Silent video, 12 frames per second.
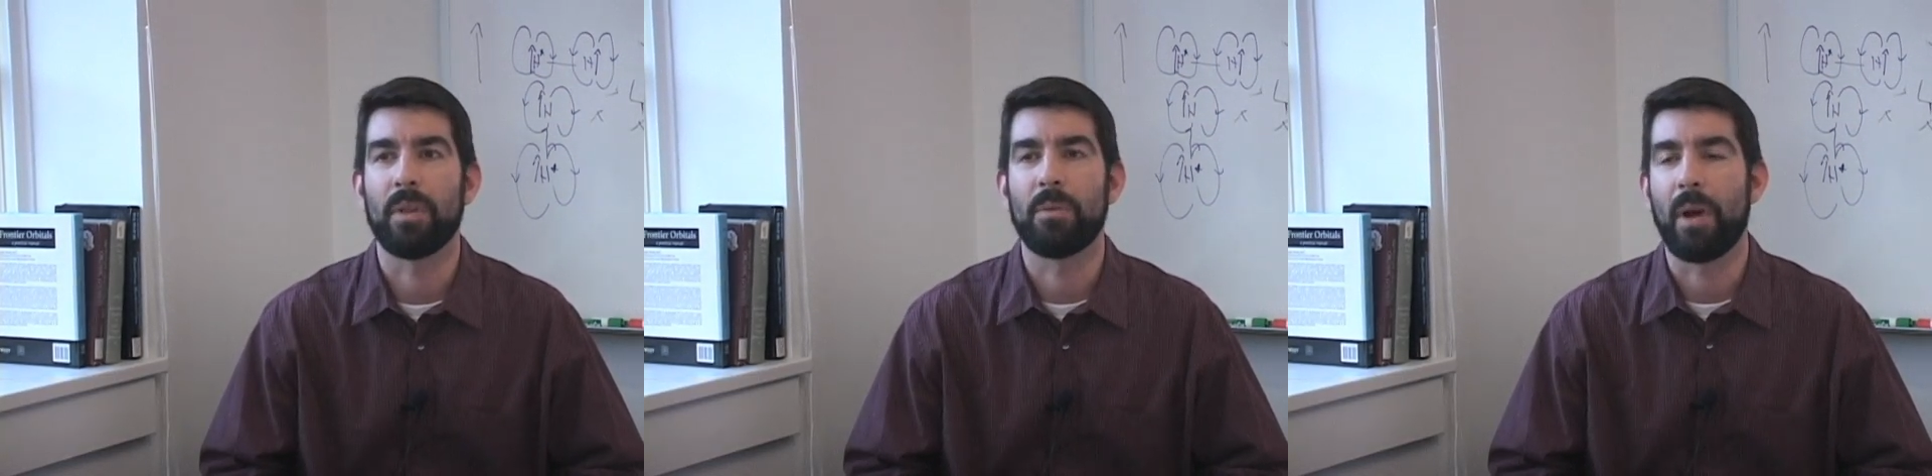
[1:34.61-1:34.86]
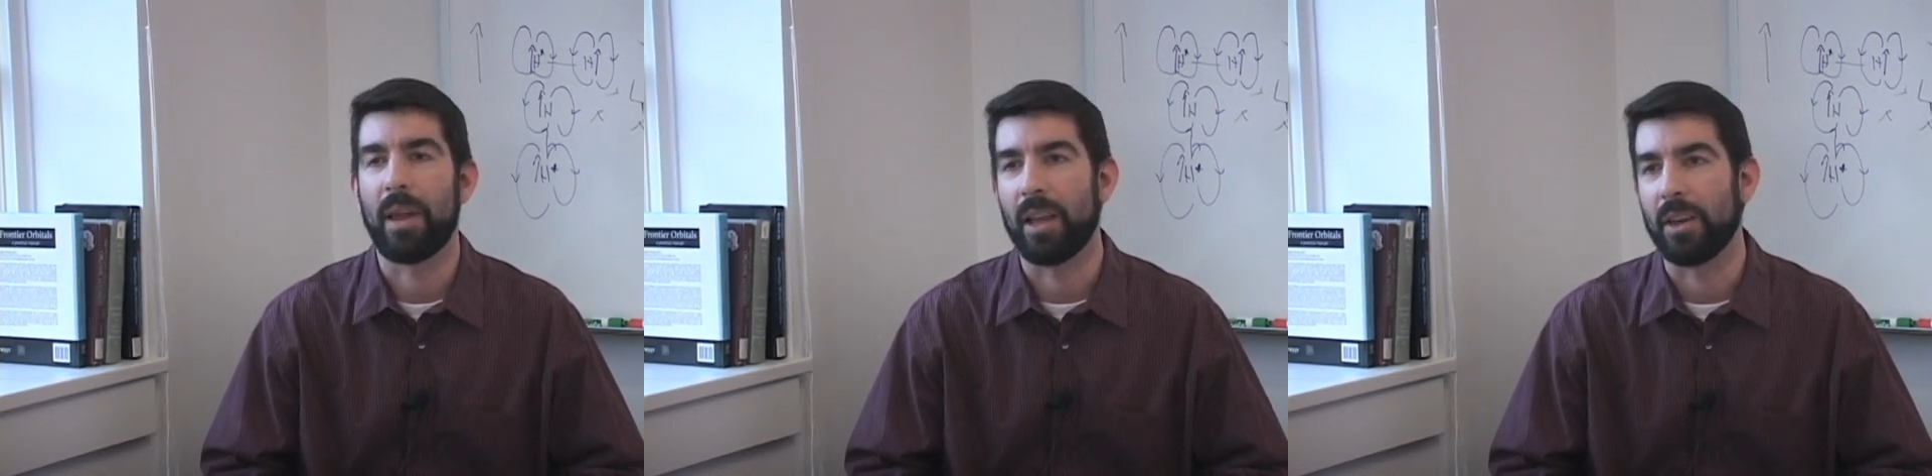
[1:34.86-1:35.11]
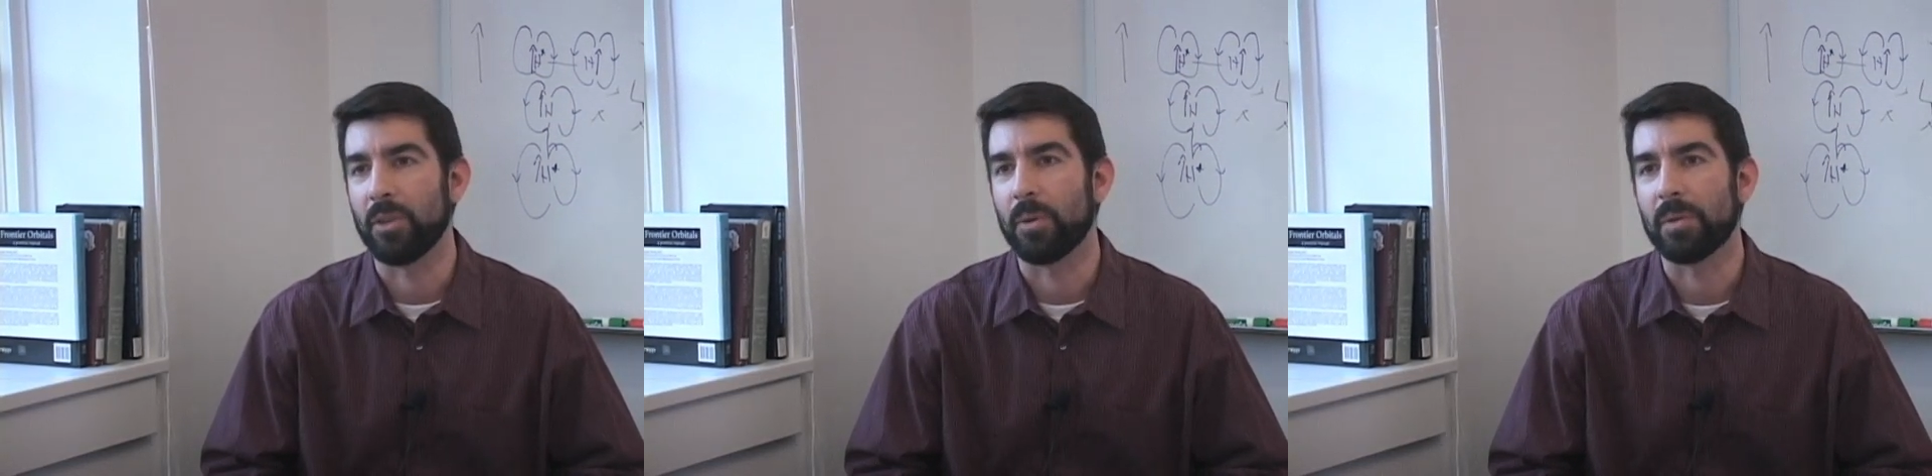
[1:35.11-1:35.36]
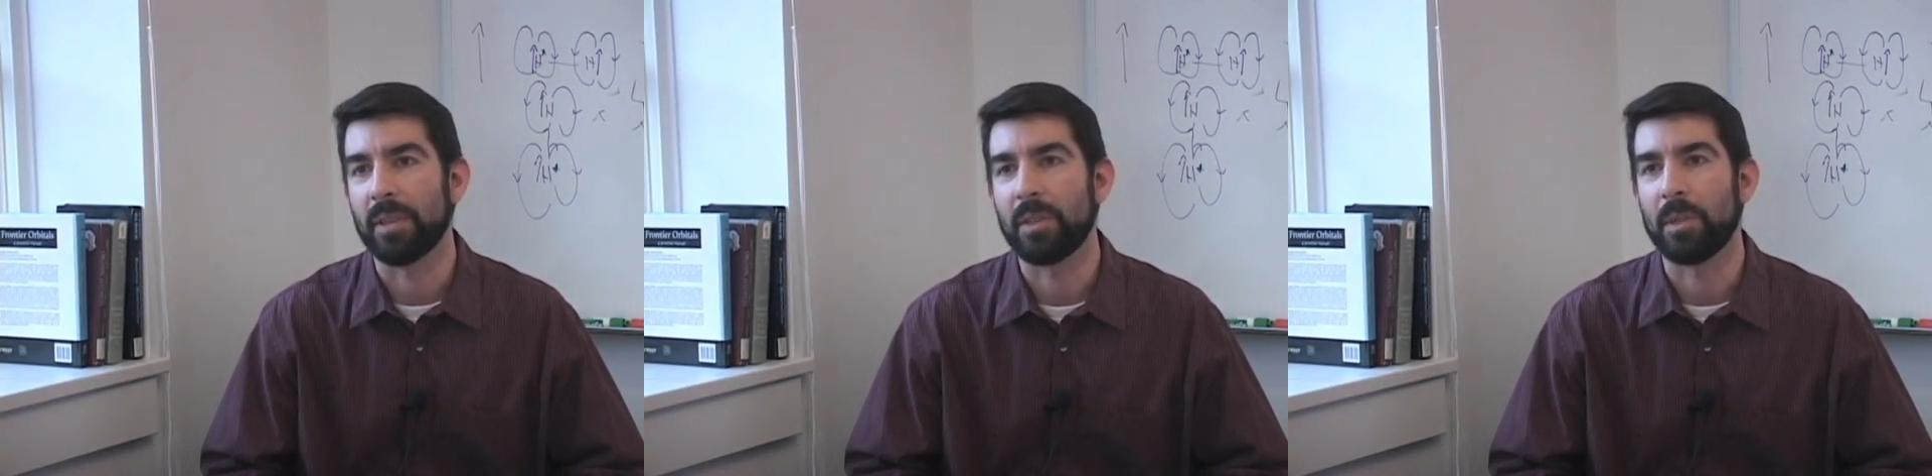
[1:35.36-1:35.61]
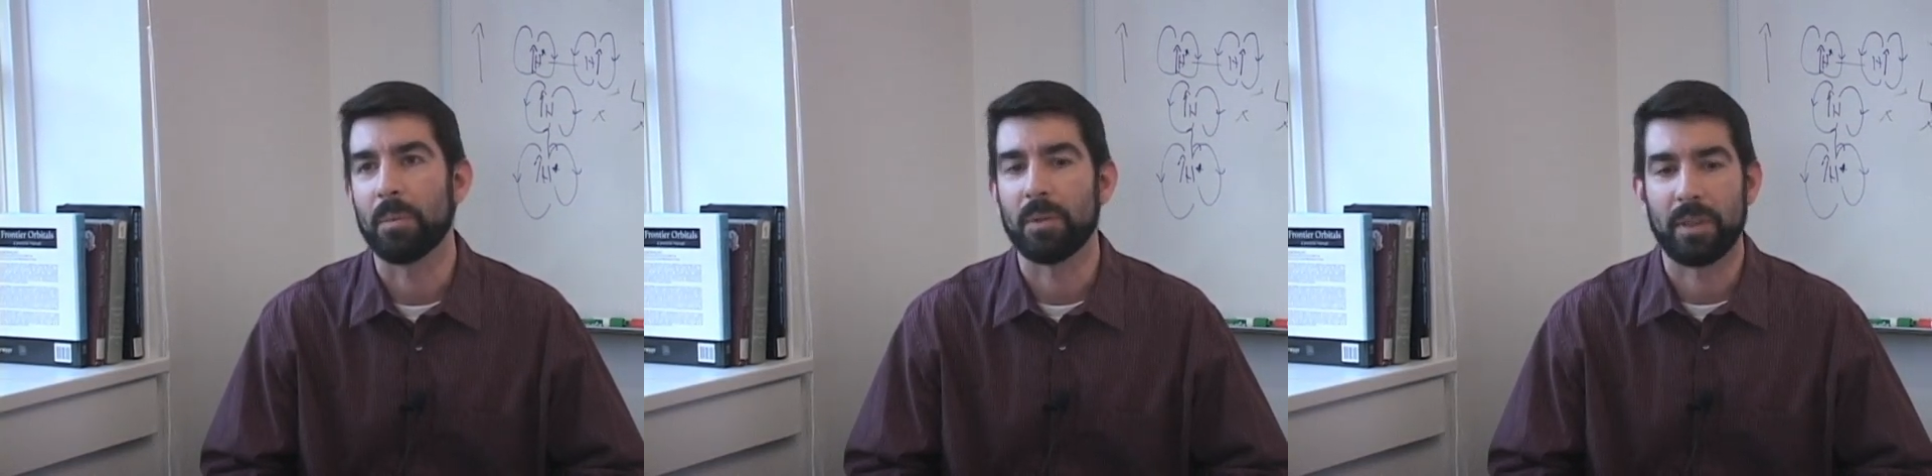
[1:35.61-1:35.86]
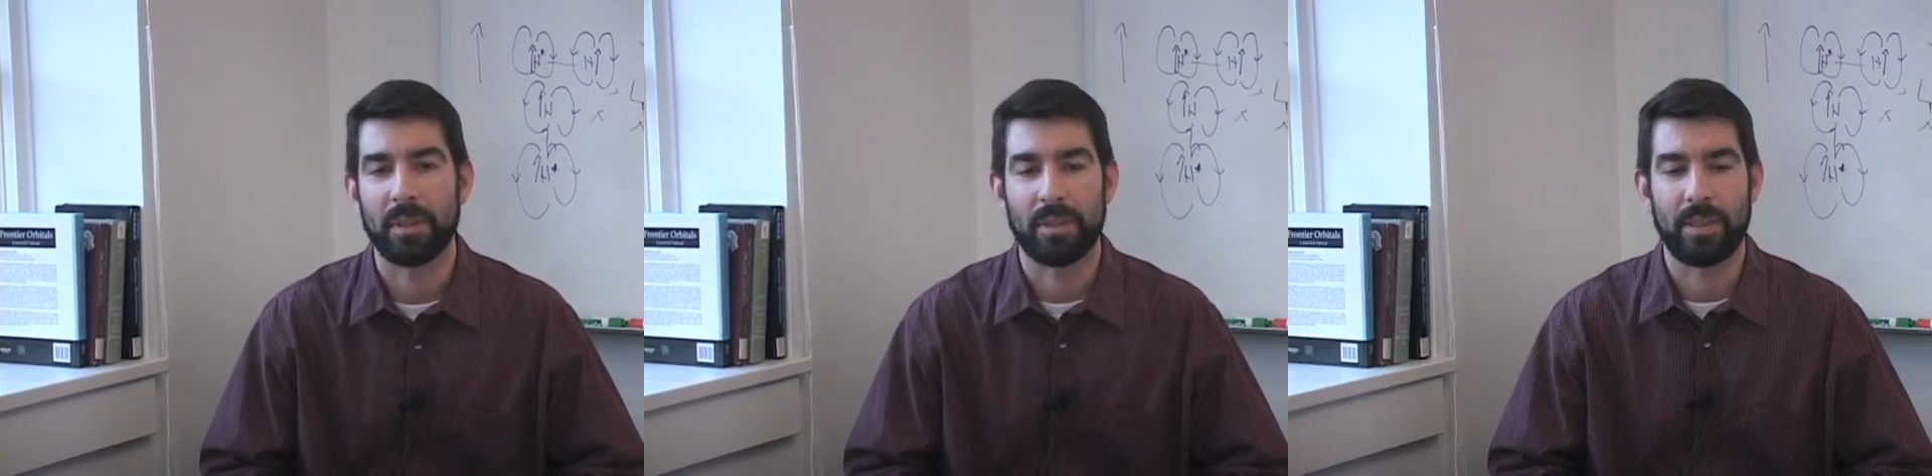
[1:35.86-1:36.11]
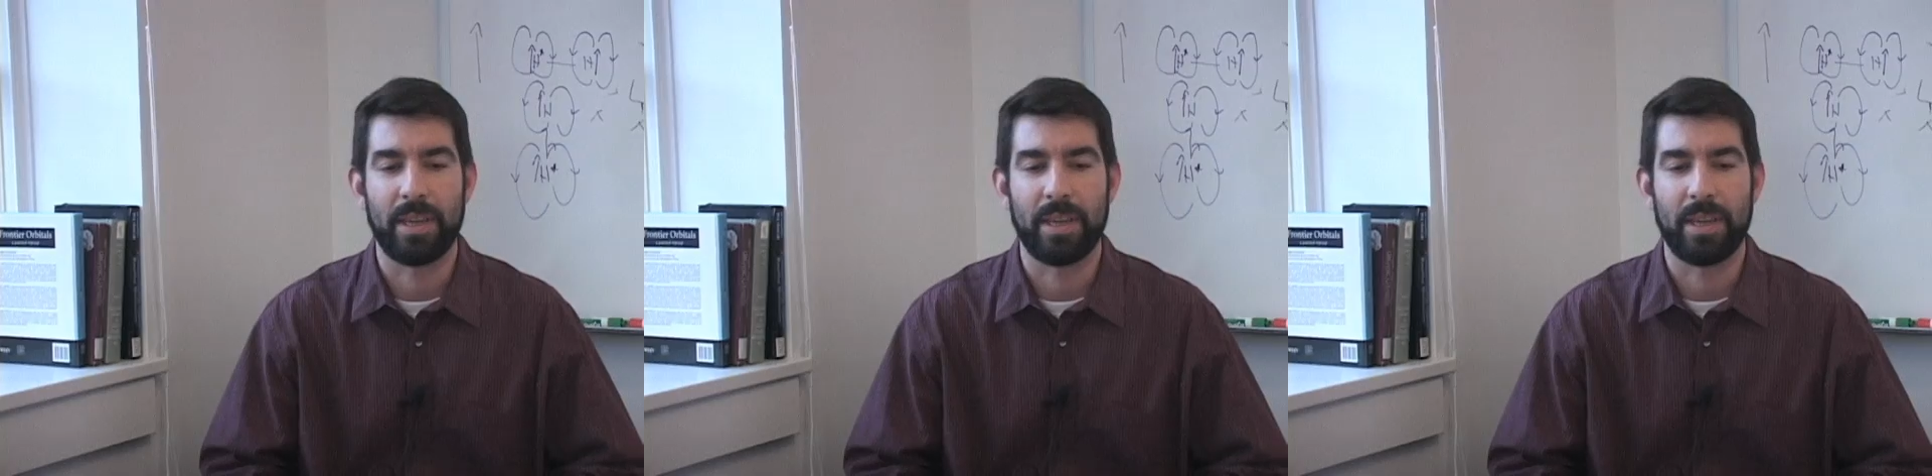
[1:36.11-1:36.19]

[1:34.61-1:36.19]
with biological systems is